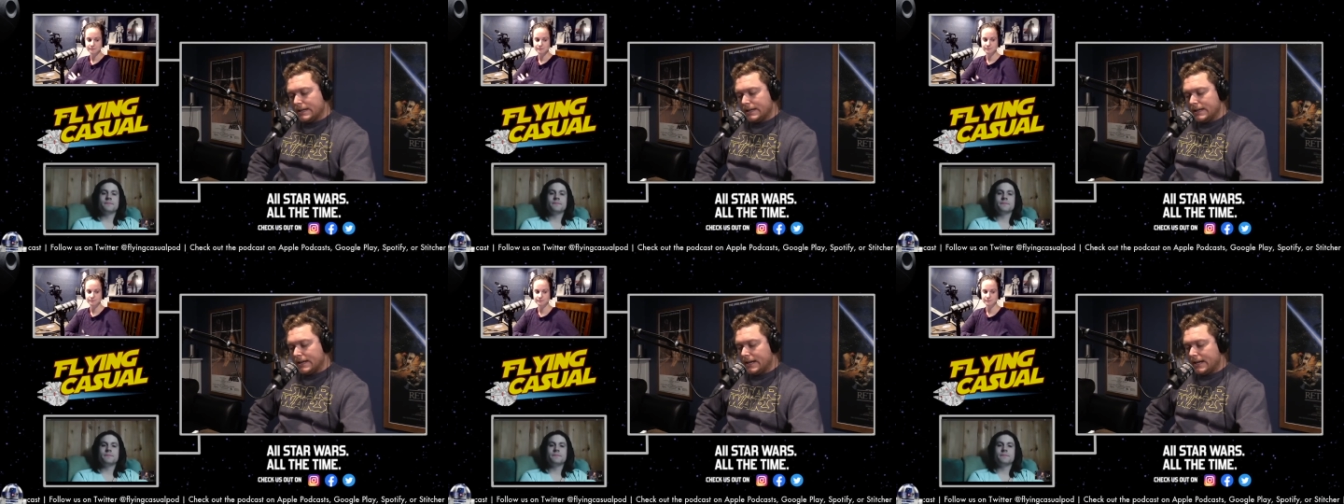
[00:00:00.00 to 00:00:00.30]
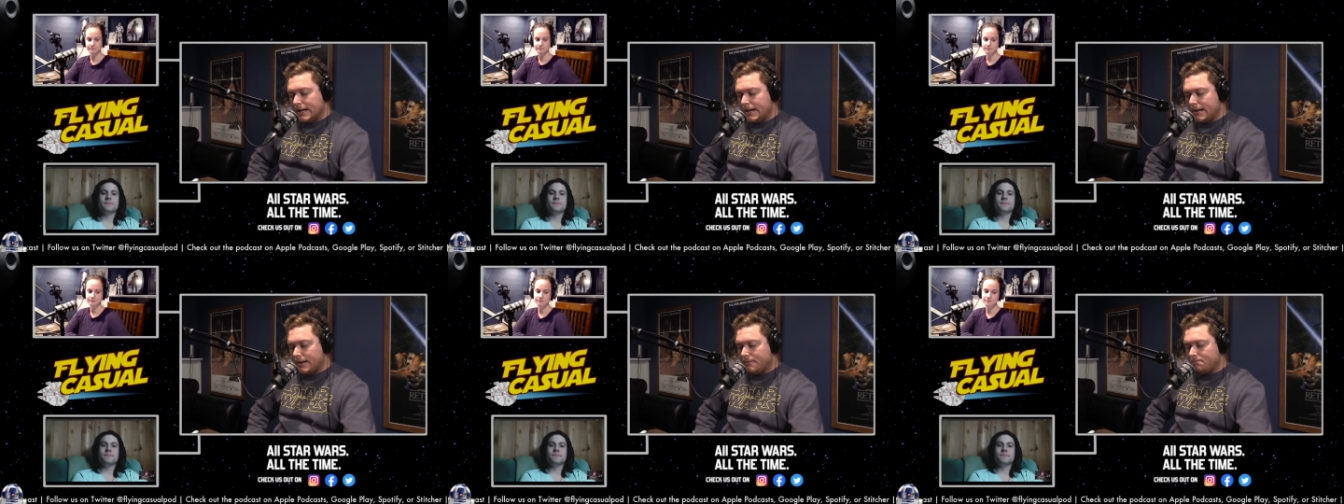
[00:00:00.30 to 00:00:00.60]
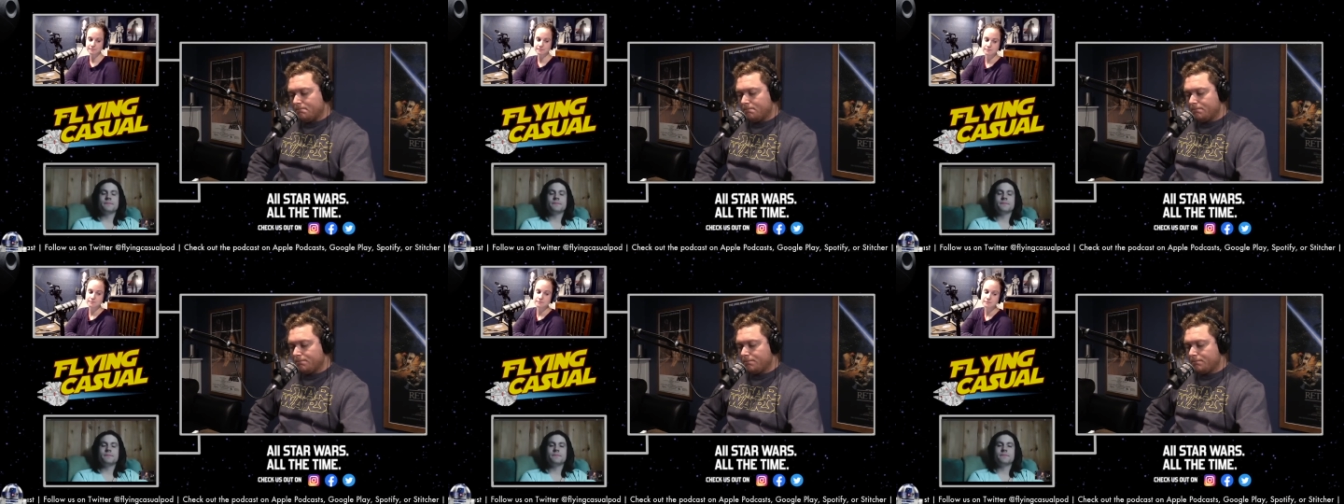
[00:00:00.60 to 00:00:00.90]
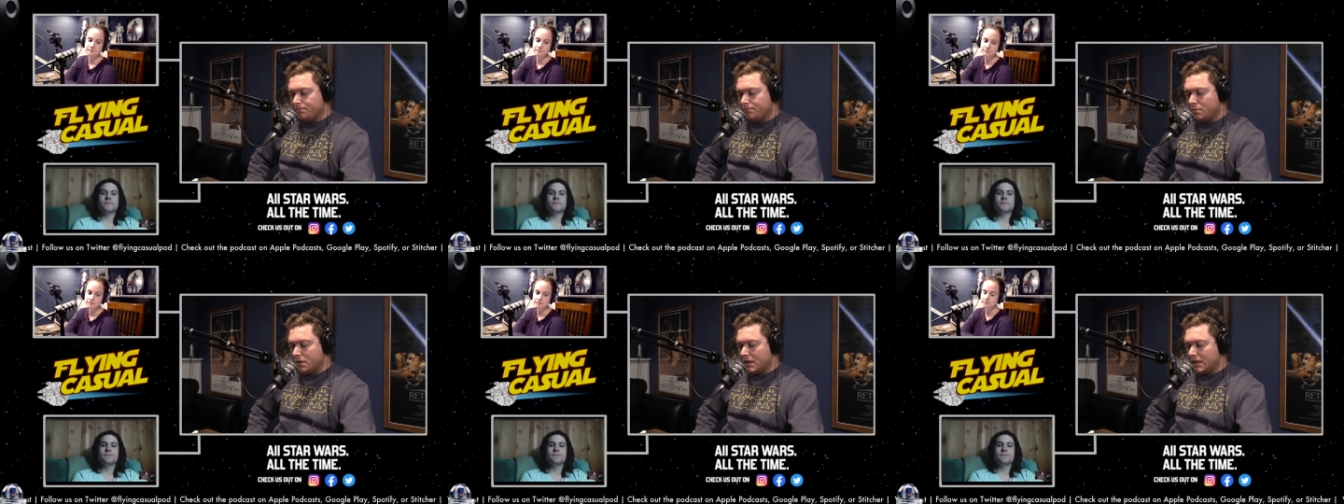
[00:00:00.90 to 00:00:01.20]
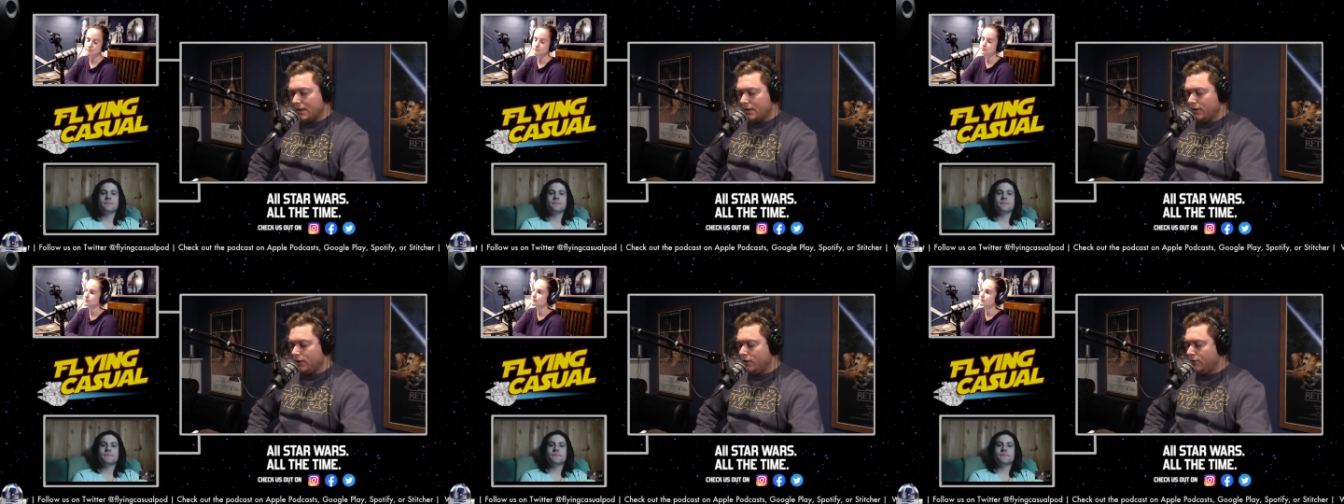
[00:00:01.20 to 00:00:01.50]
But
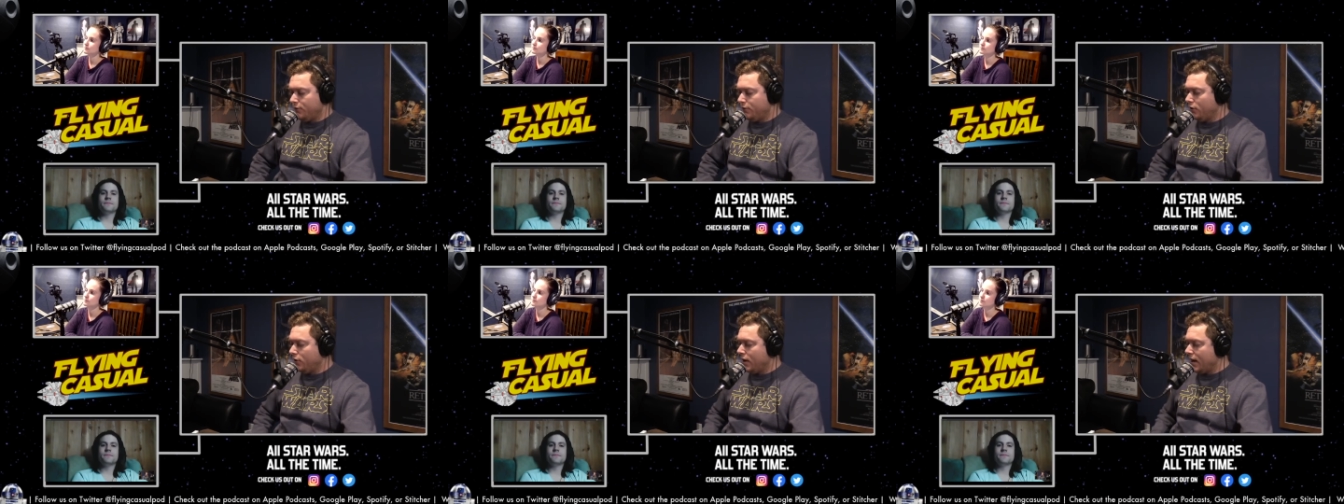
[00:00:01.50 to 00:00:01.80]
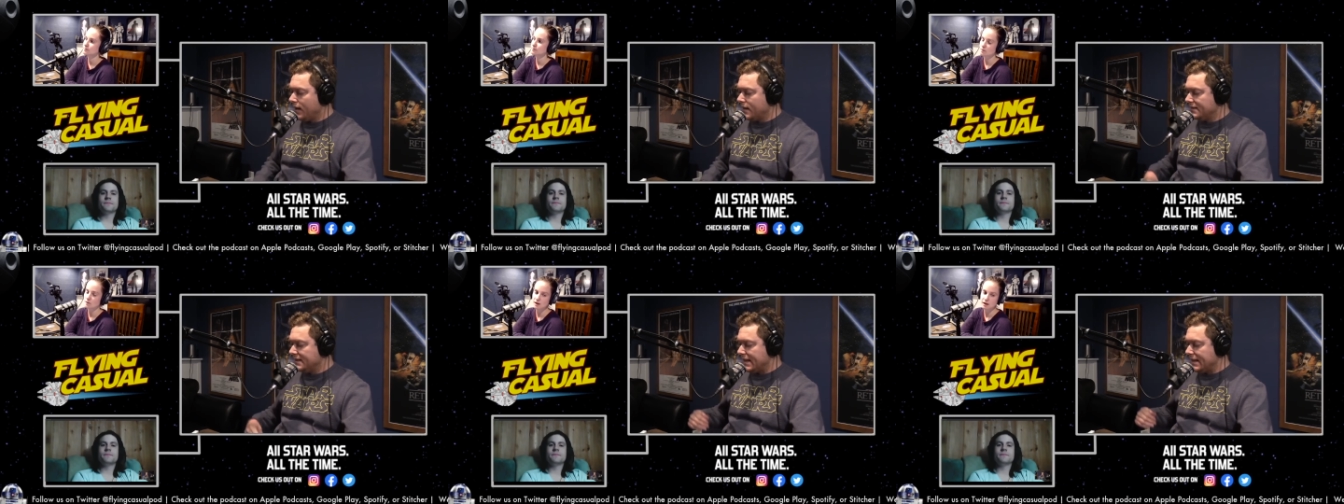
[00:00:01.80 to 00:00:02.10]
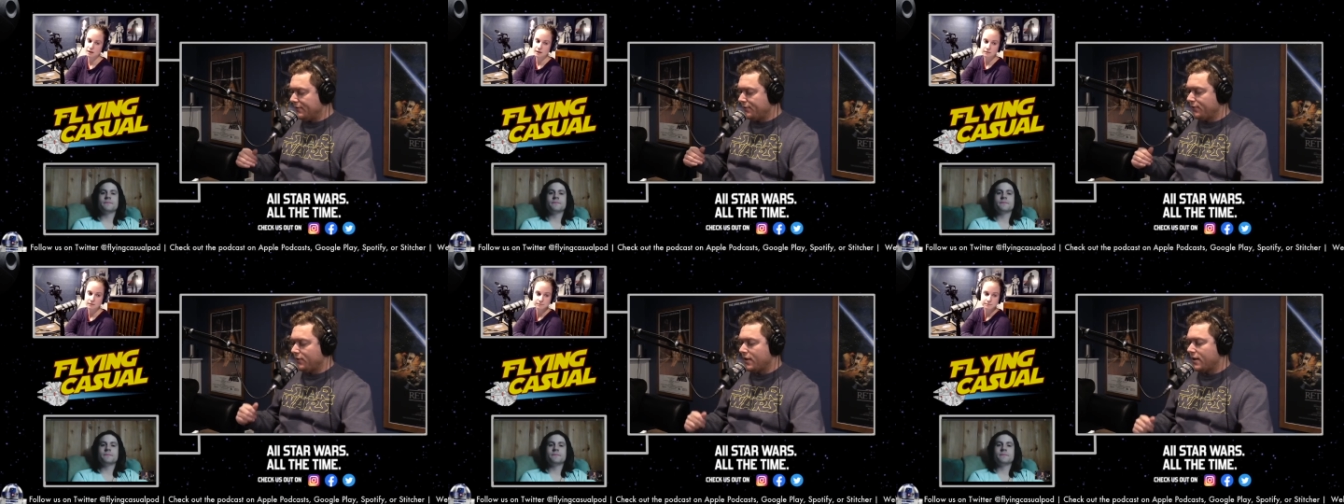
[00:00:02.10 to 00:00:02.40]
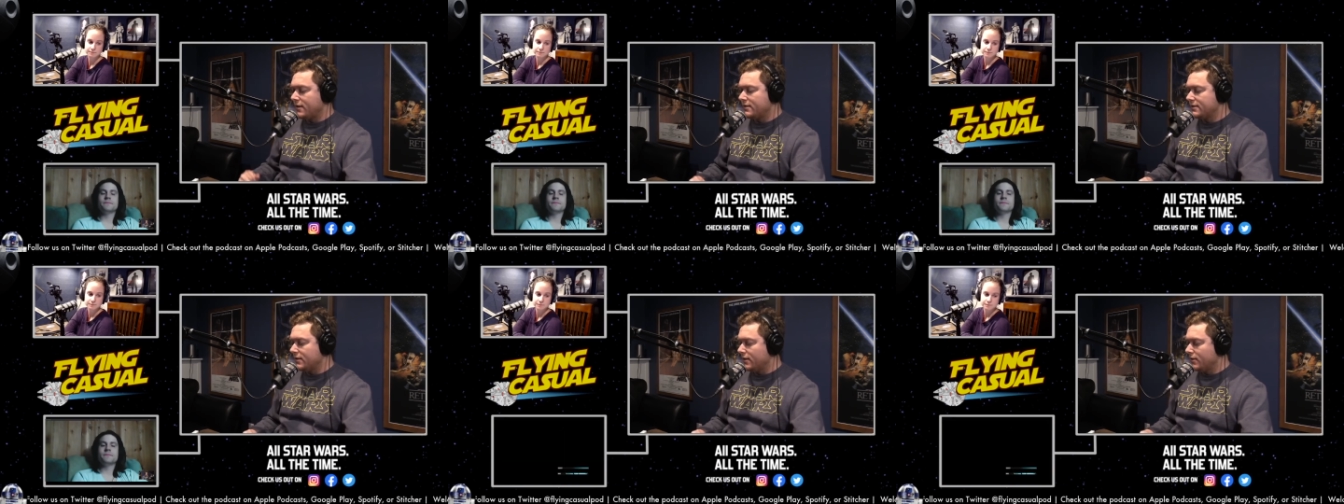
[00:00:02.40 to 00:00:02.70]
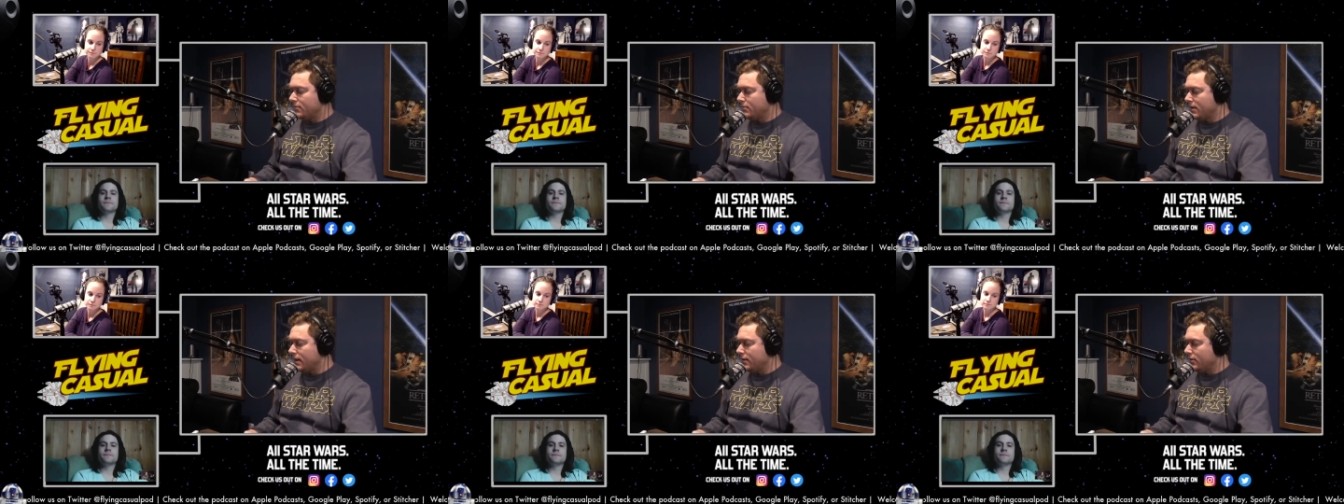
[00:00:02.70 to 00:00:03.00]
if you guys have thoughts on
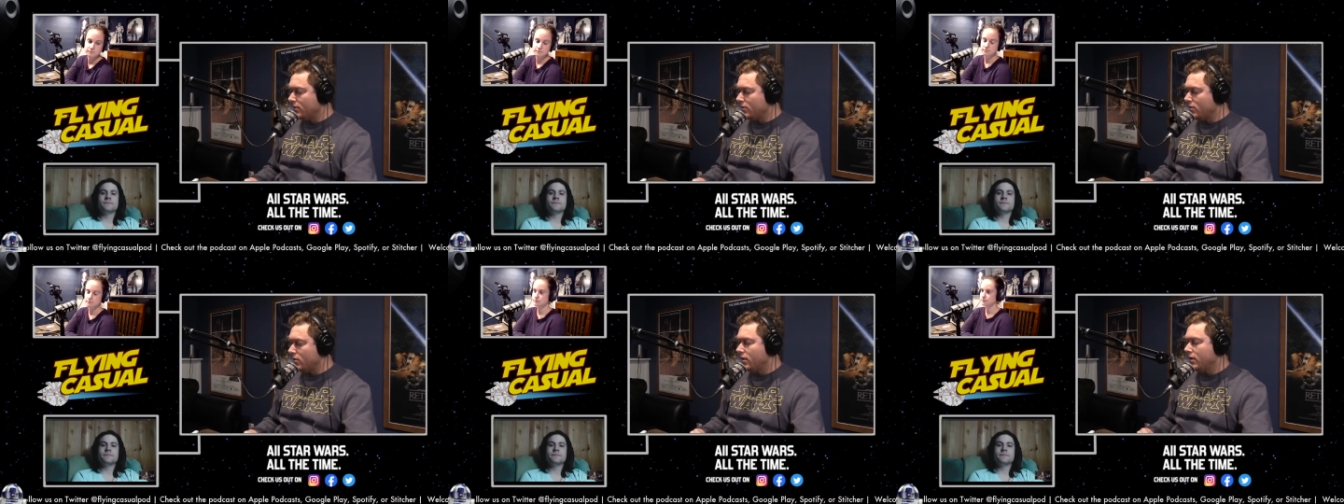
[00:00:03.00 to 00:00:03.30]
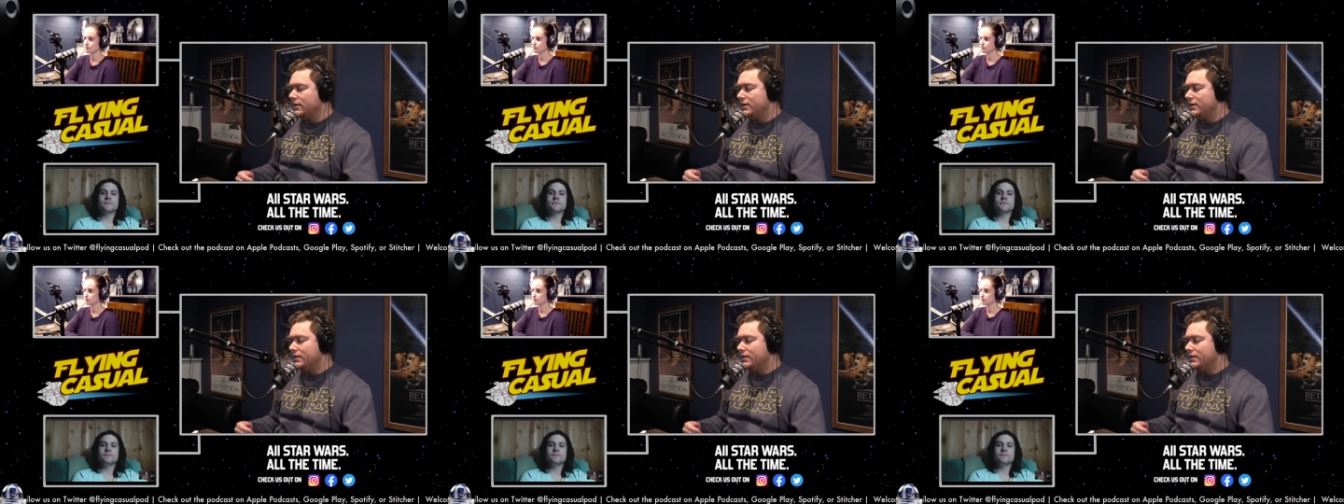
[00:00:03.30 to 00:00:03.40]
The Mandalorian,